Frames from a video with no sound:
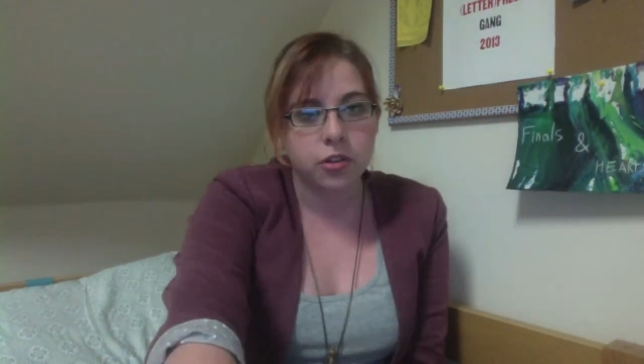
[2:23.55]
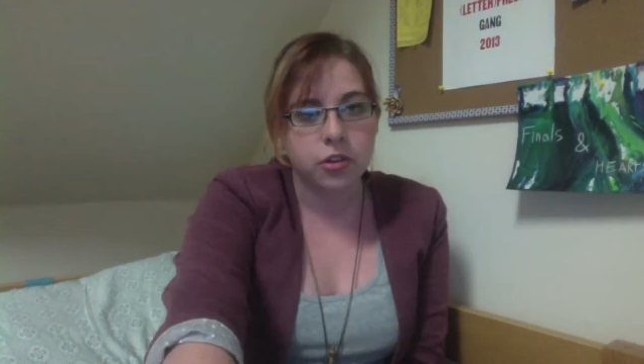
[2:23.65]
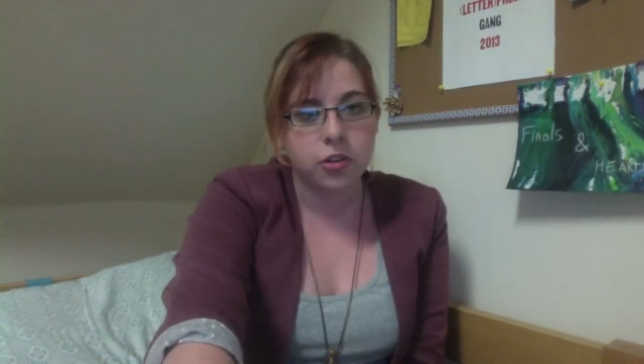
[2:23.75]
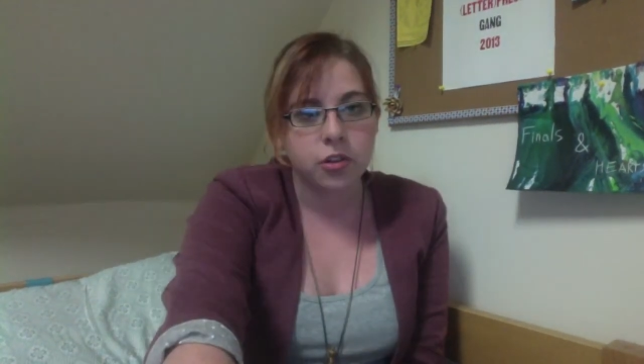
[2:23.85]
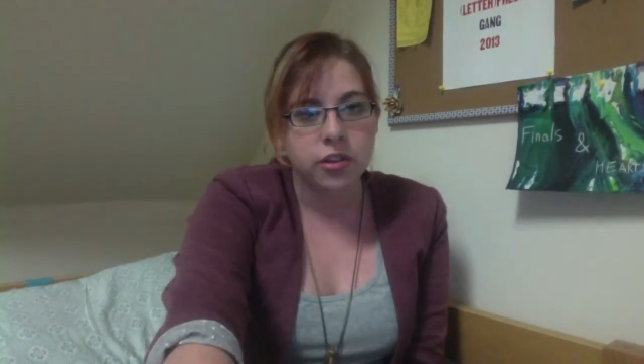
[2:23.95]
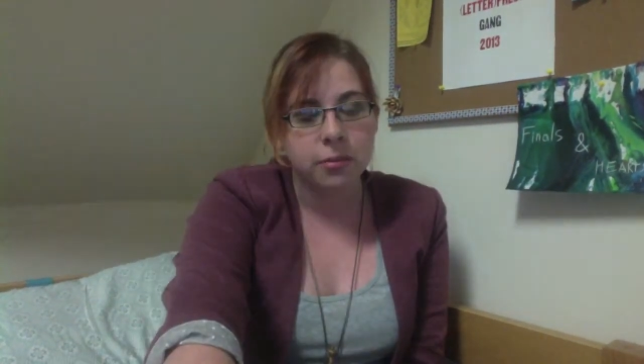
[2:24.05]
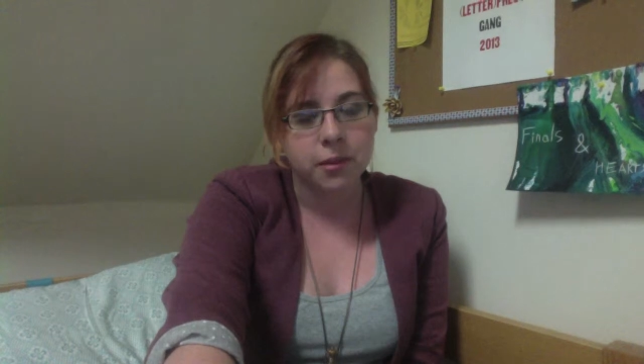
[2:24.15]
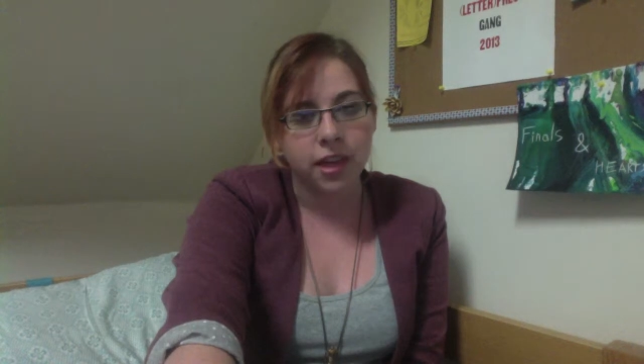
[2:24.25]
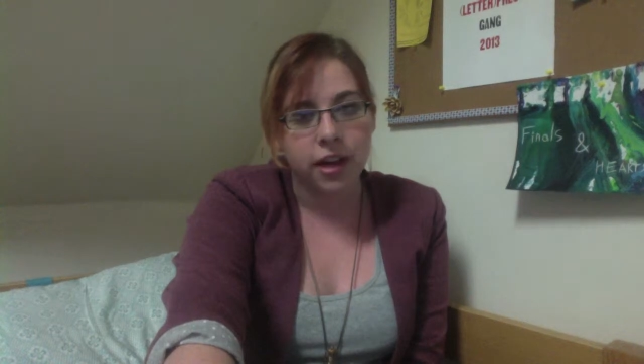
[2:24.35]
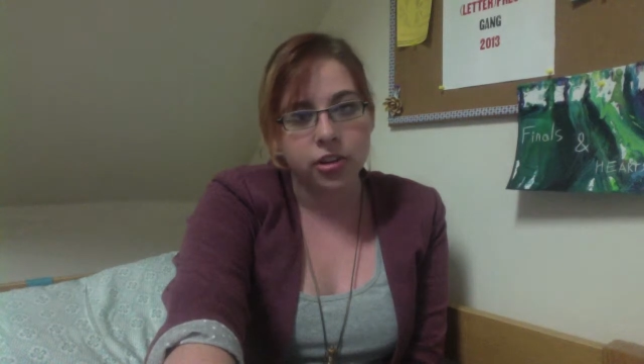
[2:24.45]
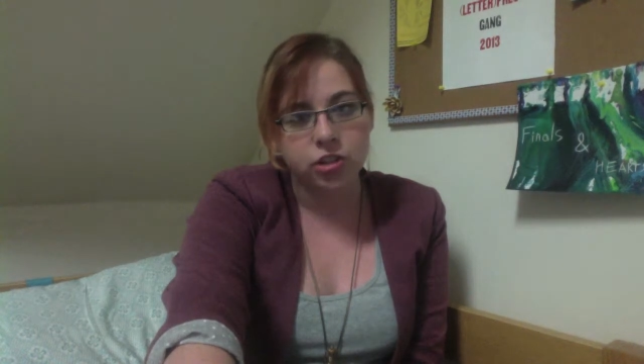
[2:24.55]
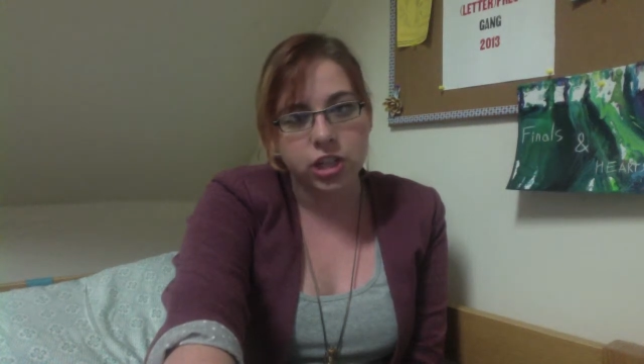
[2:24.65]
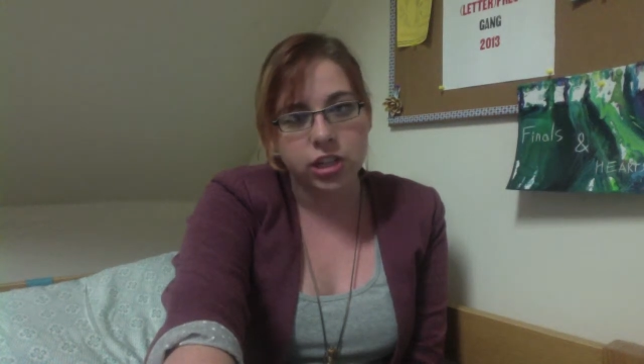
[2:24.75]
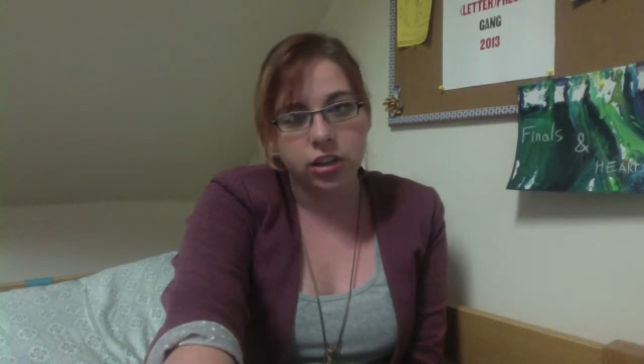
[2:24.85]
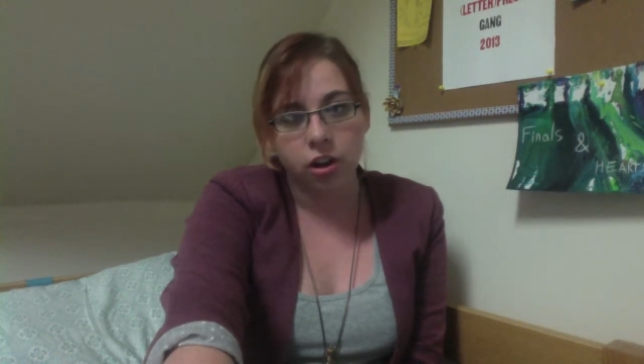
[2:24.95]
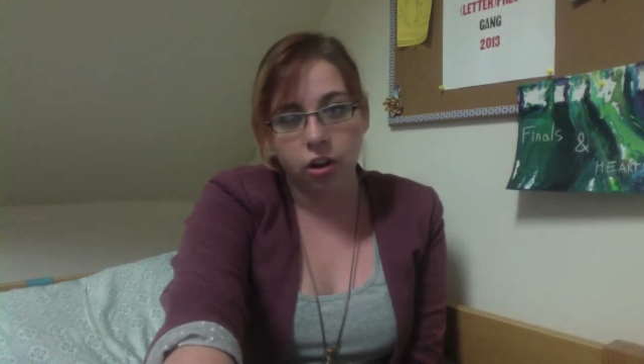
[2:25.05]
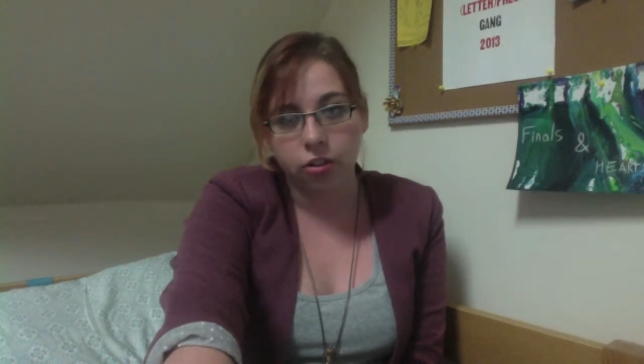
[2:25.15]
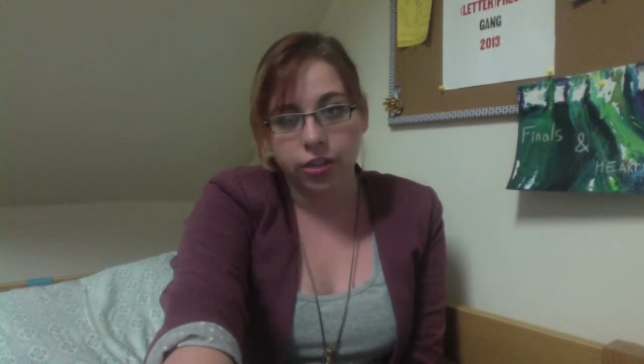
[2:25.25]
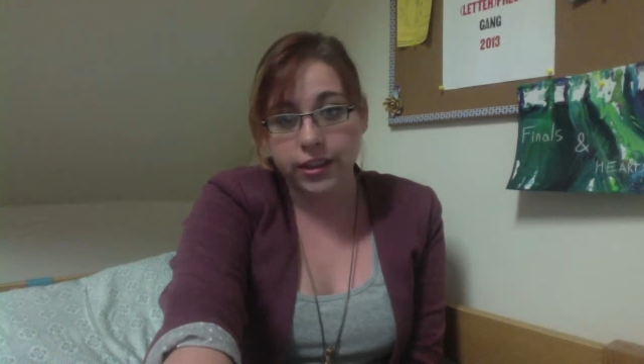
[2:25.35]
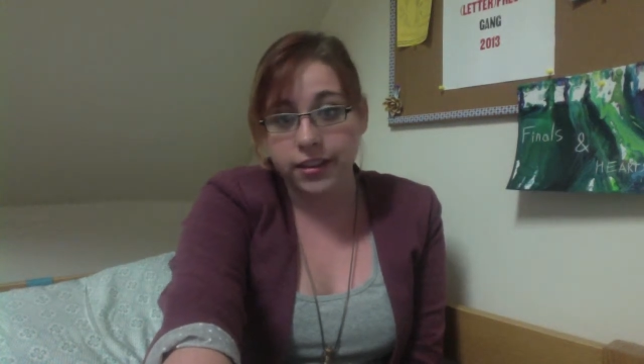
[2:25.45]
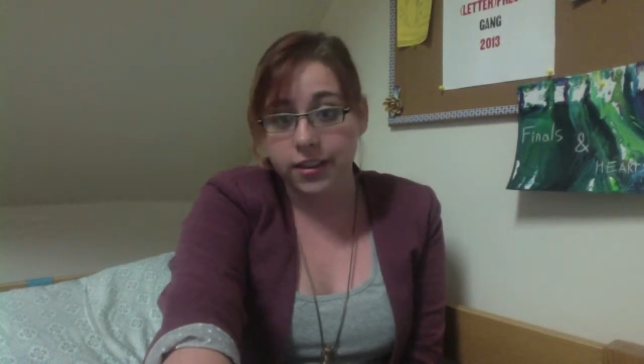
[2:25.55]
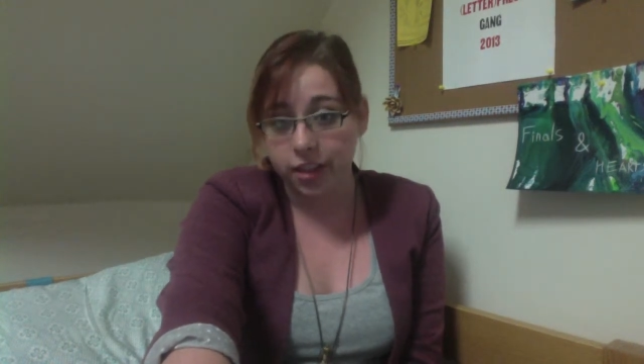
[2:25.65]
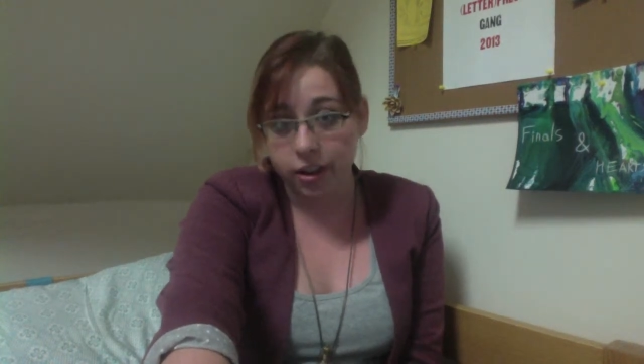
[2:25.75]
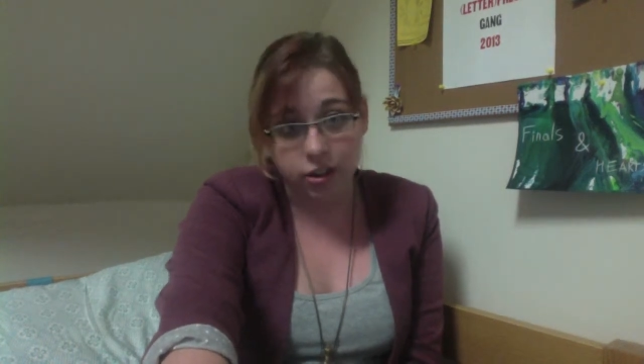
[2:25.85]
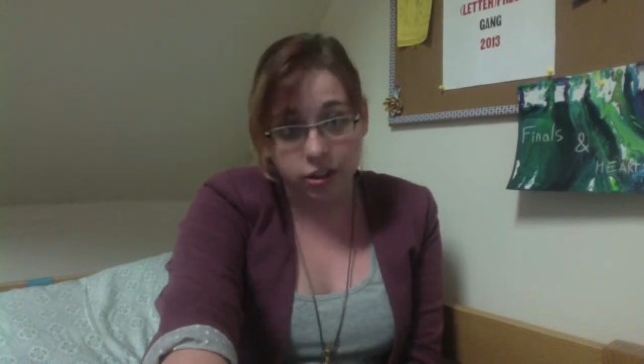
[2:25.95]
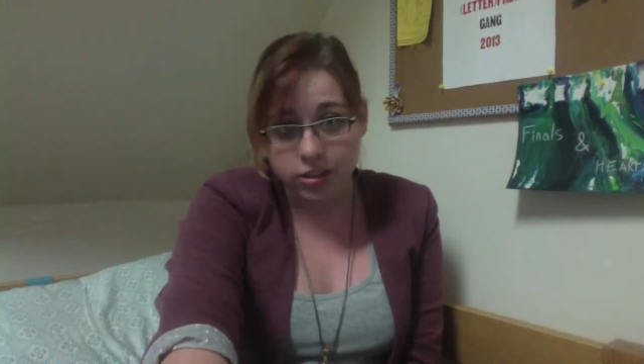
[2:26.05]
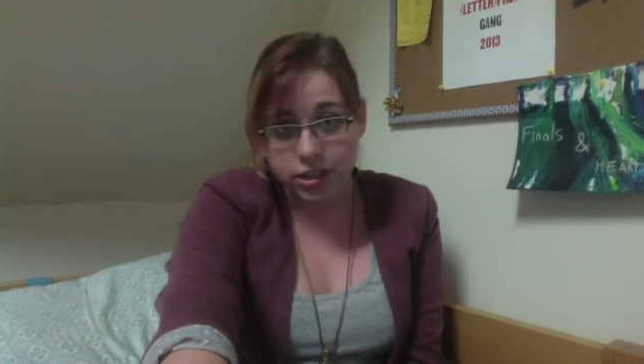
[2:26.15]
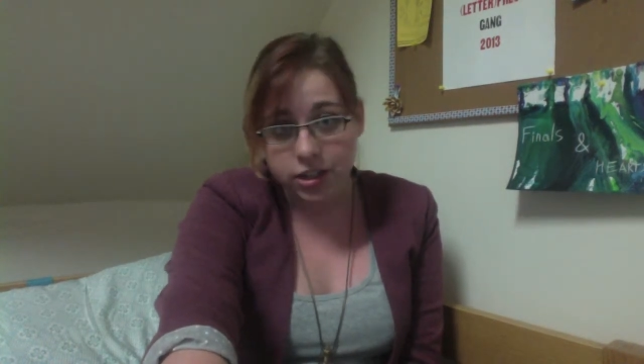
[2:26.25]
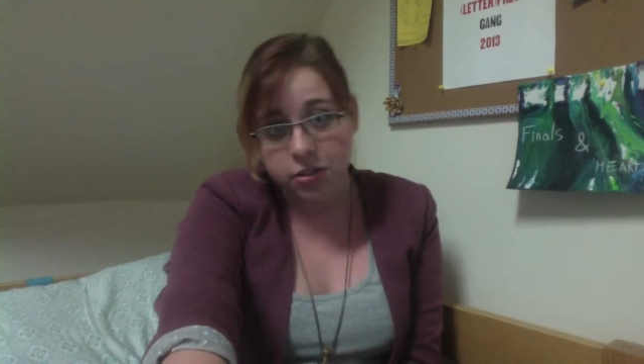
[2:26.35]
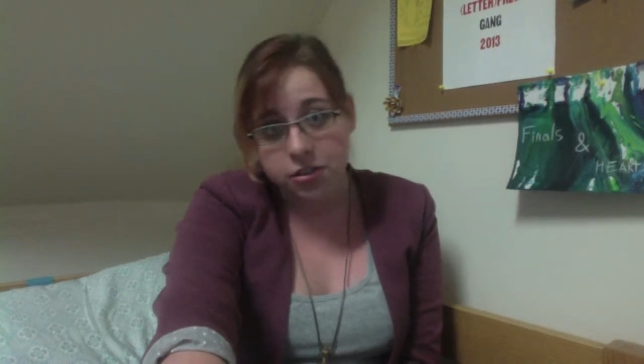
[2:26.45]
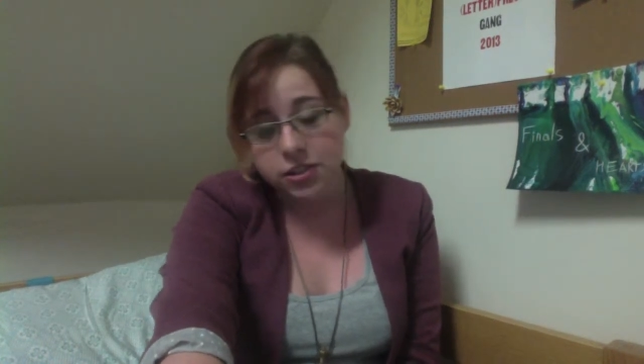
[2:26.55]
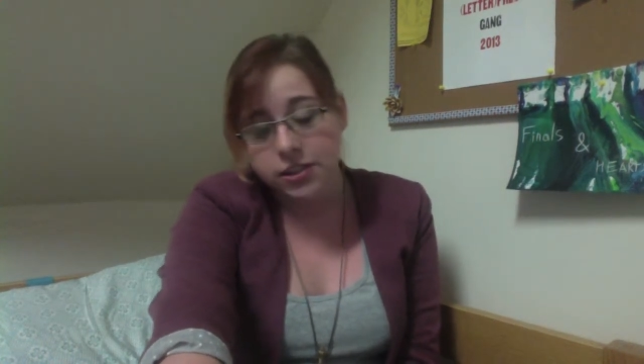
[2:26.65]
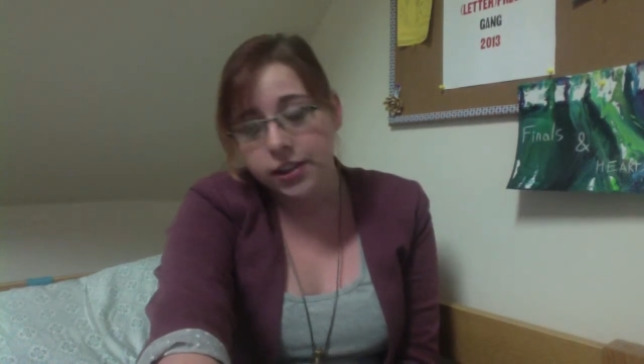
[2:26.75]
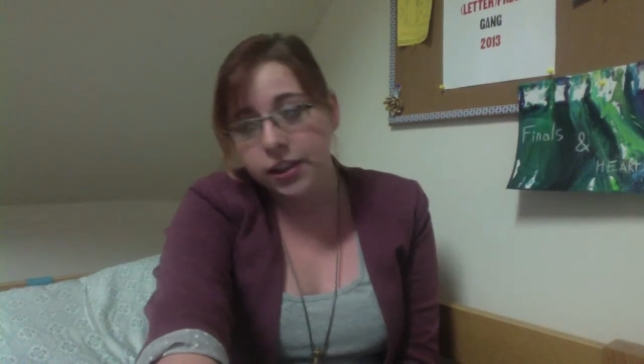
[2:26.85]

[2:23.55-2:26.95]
Norse mythology called these thunderstones